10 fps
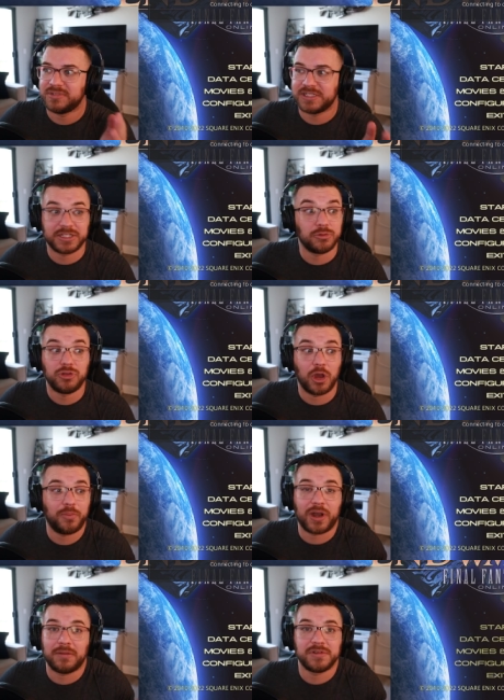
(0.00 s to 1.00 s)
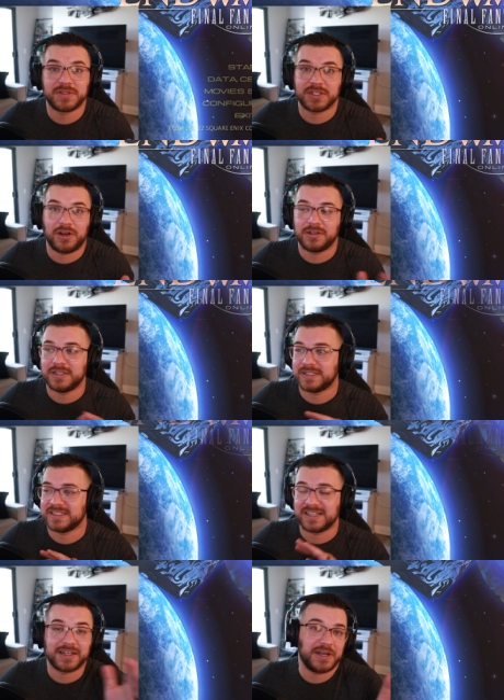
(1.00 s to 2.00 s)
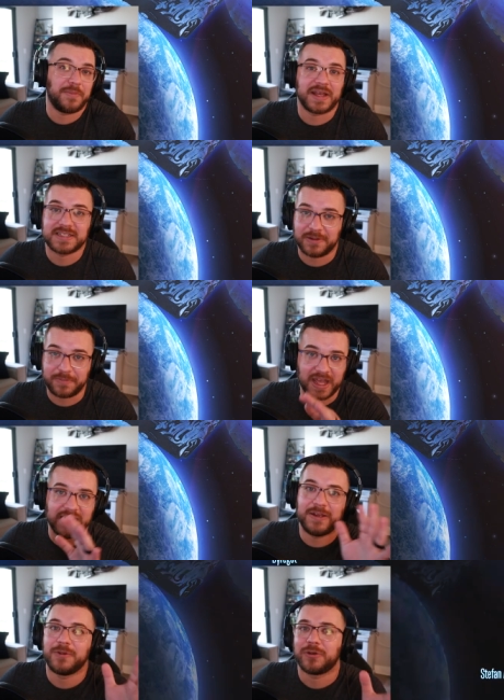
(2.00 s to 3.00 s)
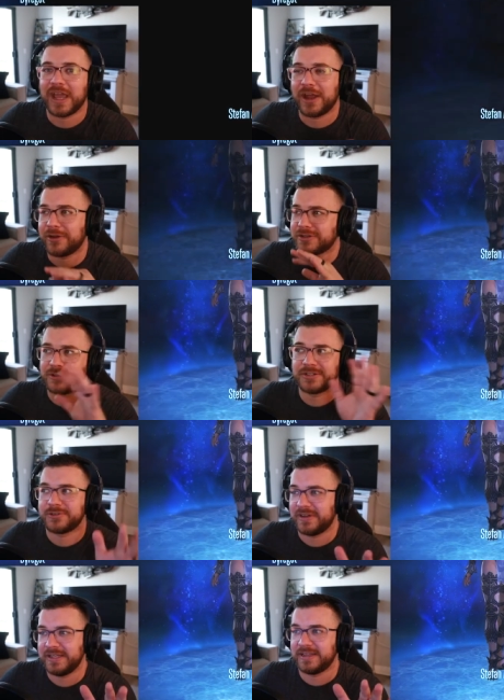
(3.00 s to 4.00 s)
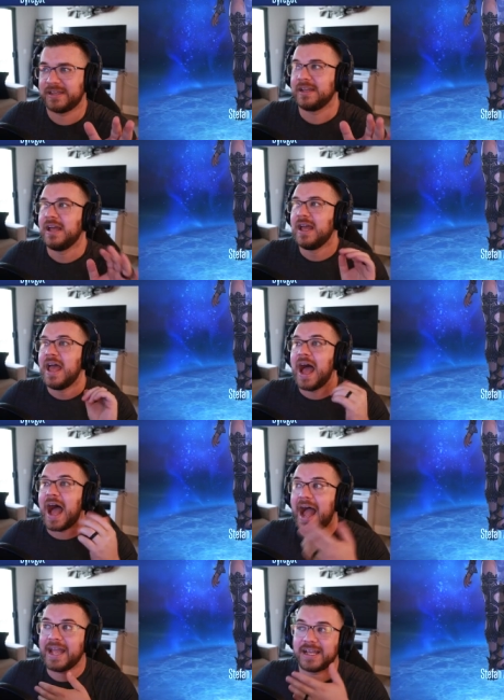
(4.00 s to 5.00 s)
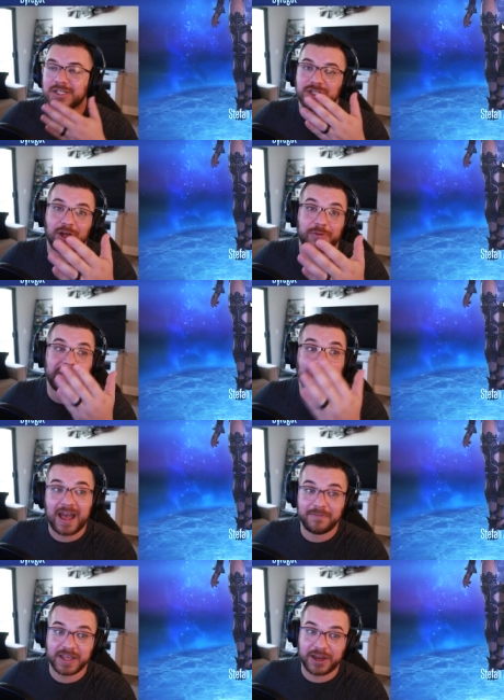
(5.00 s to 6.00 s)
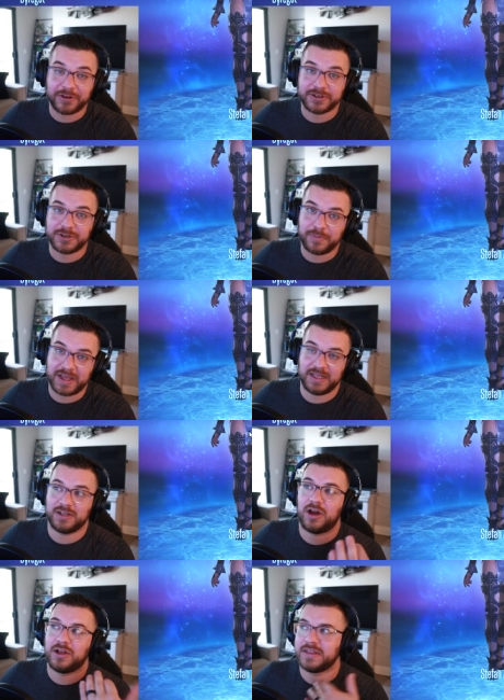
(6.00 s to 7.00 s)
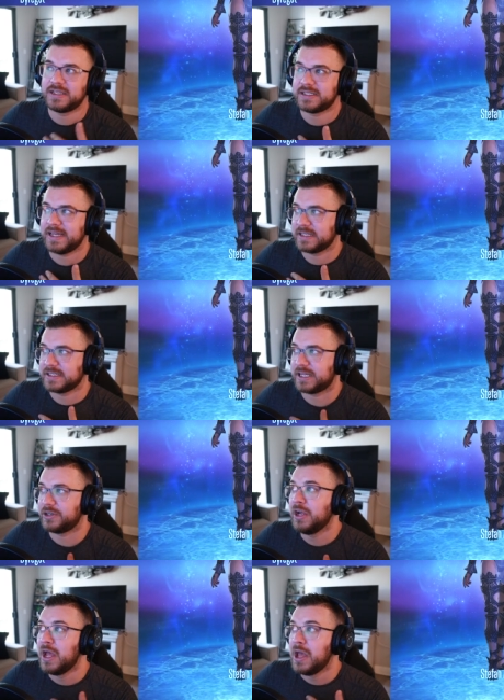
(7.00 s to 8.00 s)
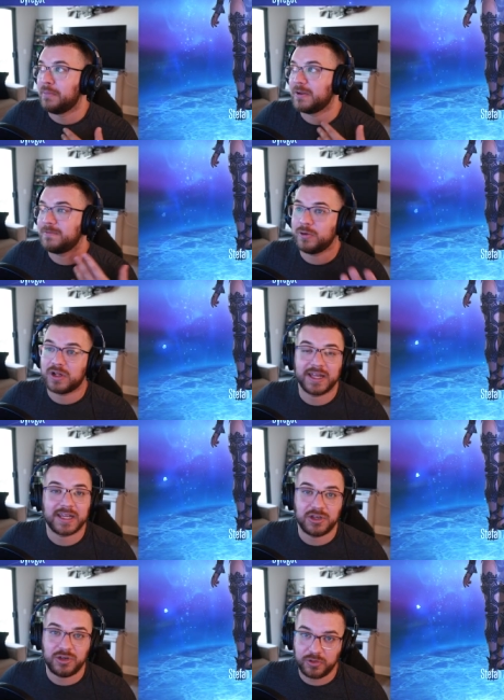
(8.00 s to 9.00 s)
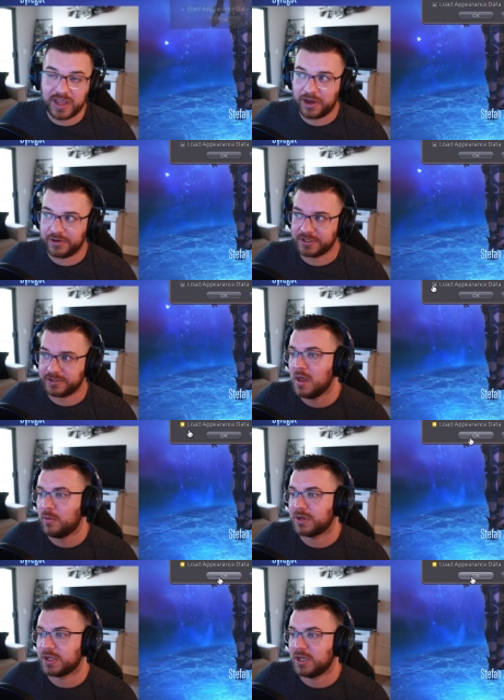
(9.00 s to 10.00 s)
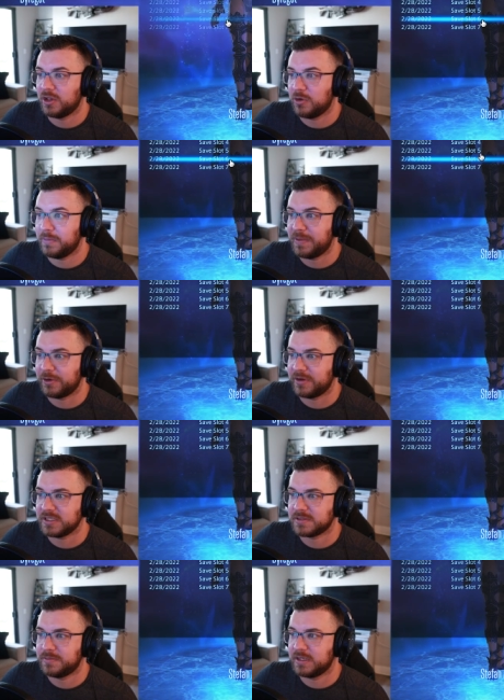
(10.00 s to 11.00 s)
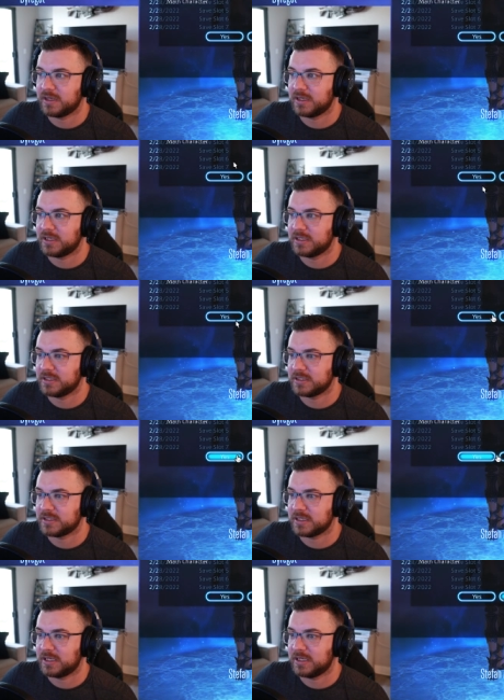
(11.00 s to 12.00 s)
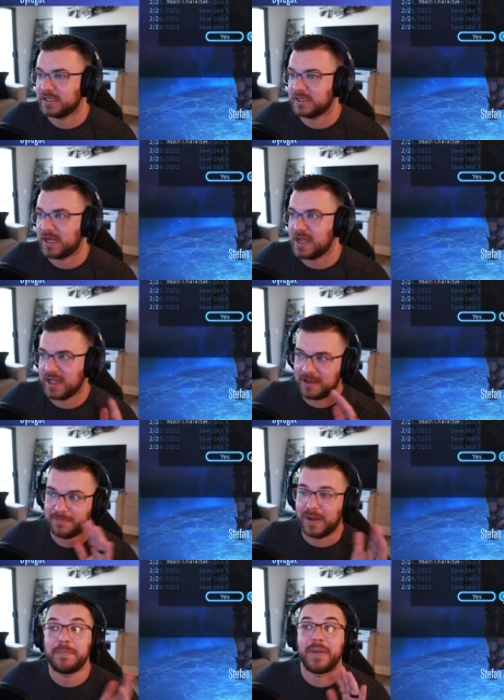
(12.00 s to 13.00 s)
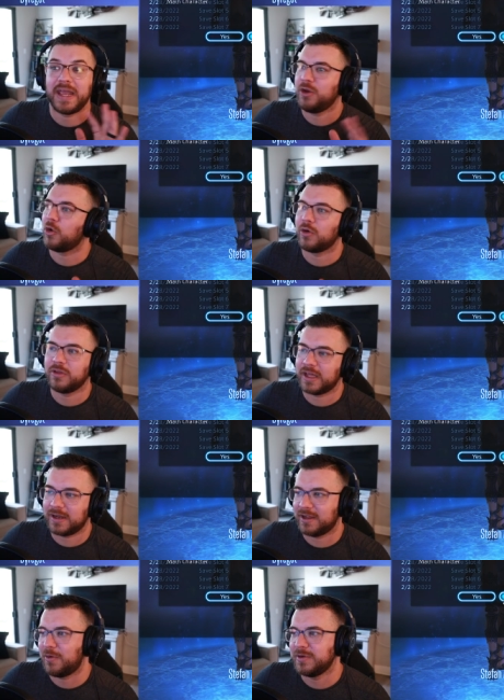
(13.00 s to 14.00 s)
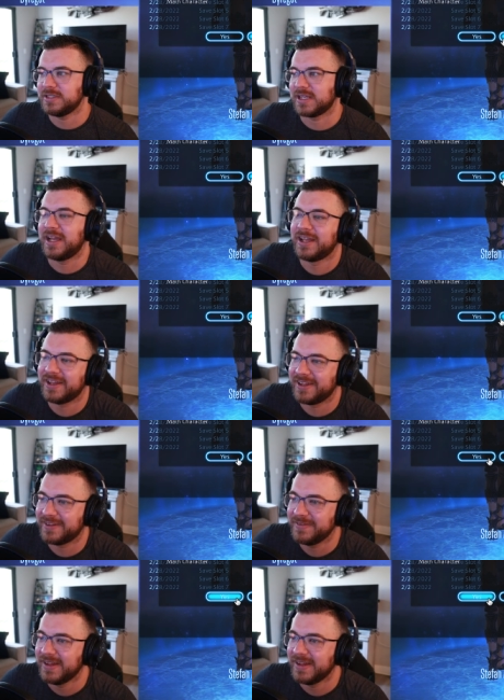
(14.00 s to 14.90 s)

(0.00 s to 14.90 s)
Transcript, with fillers: No problems at all. This is not going to mess up any of your characters or anything. I actually already have a character made on this data center, but if you click new character, we're gonna load appearance because uh, I have my main girl that I always am.